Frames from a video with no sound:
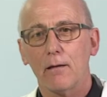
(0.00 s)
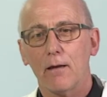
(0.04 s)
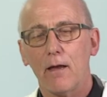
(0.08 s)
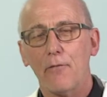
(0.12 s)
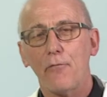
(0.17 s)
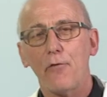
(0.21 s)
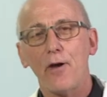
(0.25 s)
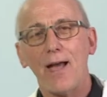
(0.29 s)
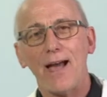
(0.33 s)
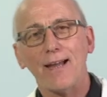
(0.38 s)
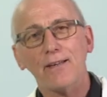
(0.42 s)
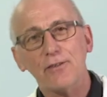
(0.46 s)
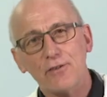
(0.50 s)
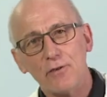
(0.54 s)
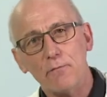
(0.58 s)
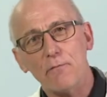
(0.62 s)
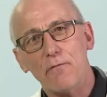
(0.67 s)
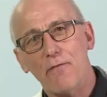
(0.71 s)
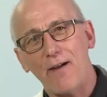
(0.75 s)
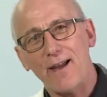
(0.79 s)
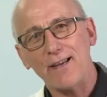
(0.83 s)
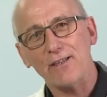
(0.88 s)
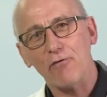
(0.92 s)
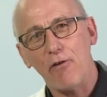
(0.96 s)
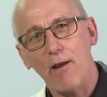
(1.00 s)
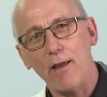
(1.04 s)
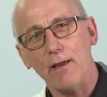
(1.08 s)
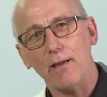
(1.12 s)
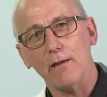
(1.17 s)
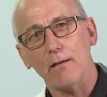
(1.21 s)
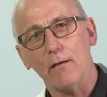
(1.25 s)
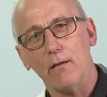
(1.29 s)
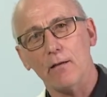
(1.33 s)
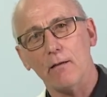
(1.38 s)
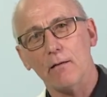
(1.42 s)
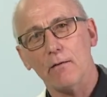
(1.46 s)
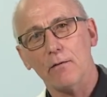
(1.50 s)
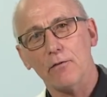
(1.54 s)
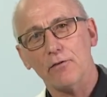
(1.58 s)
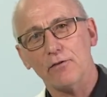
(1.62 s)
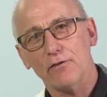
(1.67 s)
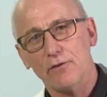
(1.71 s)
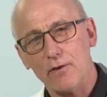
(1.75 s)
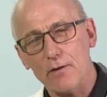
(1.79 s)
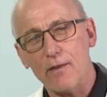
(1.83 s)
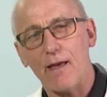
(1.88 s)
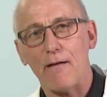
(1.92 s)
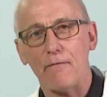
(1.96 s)
If we add some factor VIII
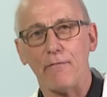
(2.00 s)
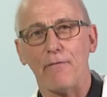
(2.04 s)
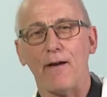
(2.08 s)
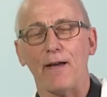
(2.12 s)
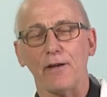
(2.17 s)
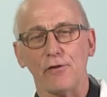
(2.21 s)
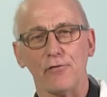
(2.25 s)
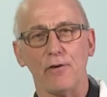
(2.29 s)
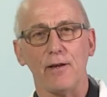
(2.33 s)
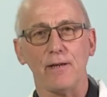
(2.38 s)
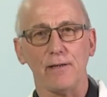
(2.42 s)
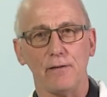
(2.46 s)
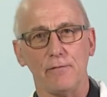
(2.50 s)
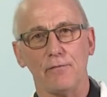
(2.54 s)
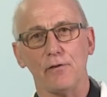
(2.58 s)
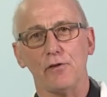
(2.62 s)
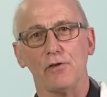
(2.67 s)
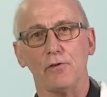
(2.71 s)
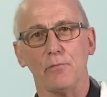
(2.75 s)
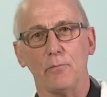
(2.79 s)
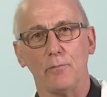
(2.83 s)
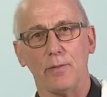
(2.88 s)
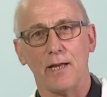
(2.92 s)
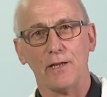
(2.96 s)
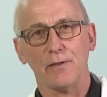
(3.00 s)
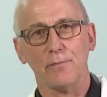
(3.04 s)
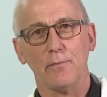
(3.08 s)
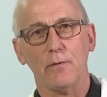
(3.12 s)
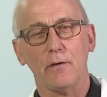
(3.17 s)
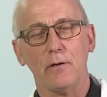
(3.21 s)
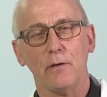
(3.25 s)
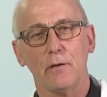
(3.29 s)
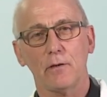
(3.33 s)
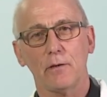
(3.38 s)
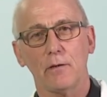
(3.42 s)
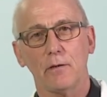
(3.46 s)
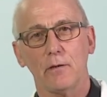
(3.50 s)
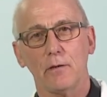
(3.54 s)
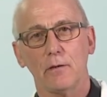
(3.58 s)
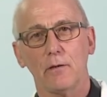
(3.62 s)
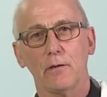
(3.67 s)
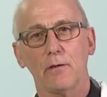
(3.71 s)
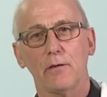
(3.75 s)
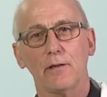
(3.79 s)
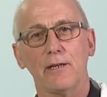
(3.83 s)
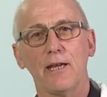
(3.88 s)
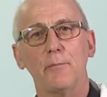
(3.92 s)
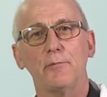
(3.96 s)
to that factor VIII deficient plasma,
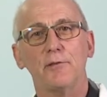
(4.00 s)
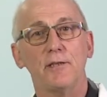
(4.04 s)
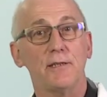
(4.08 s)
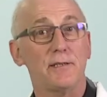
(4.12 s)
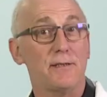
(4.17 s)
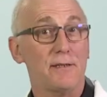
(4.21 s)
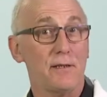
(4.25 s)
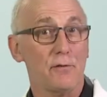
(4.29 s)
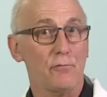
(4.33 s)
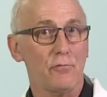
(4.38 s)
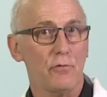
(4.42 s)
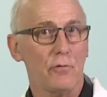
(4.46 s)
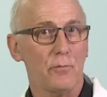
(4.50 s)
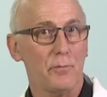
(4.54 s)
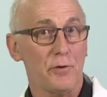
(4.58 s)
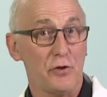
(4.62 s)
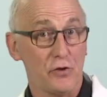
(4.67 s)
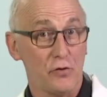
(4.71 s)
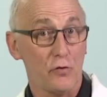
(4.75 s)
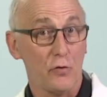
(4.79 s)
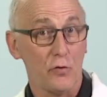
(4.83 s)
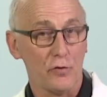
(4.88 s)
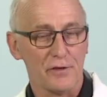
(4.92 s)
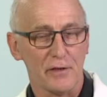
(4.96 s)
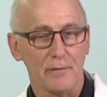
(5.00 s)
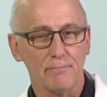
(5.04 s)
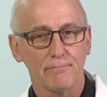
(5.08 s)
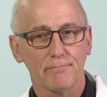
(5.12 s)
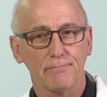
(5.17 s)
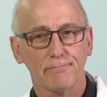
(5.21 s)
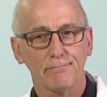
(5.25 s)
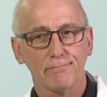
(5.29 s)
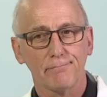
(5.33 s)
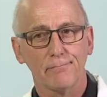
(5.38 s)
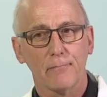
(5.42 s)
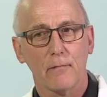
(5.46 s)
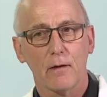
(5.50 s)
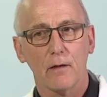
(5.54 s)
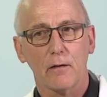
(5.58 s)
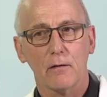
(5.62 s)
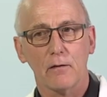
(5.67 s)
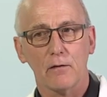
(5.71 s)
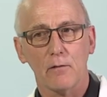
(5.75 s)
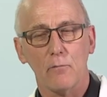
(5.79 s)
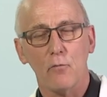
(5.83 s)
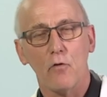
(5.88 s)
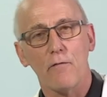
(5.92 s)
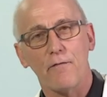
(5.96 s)
the APTT will be shorter.
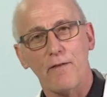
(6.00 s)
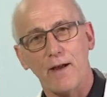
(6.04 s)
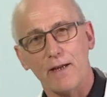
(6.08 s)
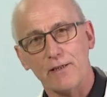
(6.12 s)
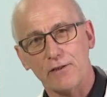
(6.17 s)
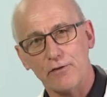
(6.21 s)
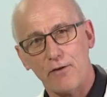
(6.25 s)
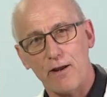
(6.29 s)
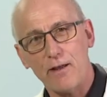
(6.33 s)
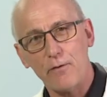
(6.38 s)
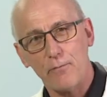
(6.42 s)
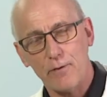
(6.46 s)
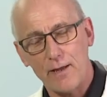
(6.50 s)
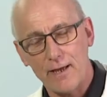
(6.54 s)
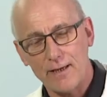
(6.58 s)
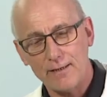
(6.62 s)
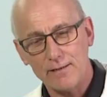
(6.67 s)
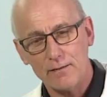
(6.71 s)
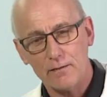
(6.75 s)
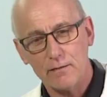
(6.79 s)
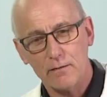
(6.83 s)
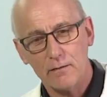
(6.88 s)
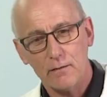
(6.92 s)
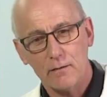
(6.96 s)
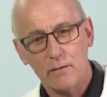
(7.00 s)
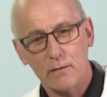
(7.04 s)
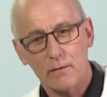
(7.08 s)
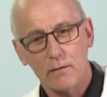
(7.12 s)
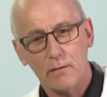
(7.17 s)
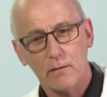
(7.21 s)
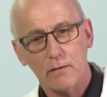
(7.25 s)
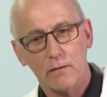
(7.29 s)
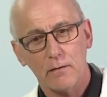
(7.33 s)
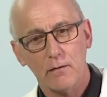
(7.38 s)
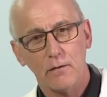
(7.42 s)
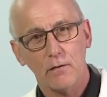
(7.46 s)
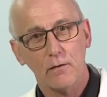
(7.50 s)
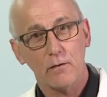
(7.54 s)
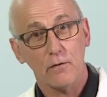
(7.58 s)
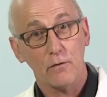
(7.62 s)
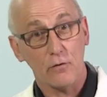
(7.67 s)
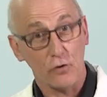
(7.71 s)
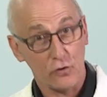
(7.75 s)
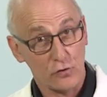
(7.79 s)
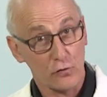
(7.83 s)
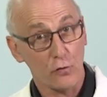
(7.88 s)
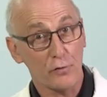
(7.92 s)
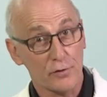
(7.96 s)
The more factor VIII we add,
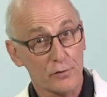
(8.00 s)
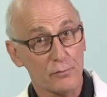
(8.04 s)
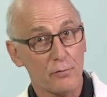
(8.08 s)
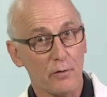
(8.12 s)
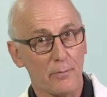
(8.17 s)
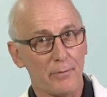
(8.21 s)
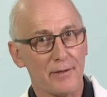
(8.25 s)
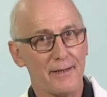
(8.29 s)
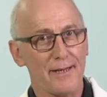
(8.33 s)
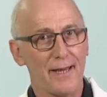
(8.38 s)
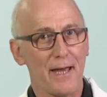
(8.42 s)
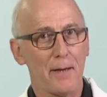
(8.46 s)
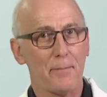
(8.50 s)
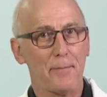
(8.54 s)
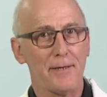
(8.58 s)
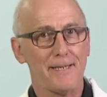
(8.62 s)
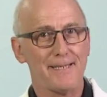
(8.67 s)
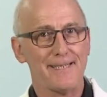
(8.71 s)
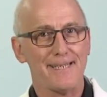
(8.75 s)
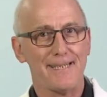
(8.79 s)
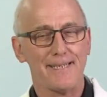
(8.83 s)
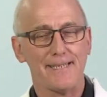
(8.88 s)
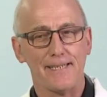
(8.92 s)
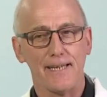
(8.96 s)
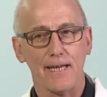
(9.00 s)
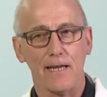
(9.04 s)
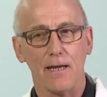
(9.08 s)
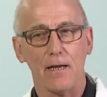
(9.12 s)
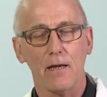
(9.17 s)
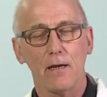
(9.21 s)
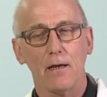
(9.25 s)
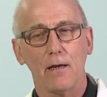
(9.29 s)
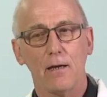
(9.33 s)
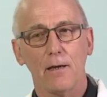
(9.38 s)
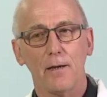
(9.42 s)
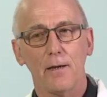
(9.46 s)
the shorter will be the APTT.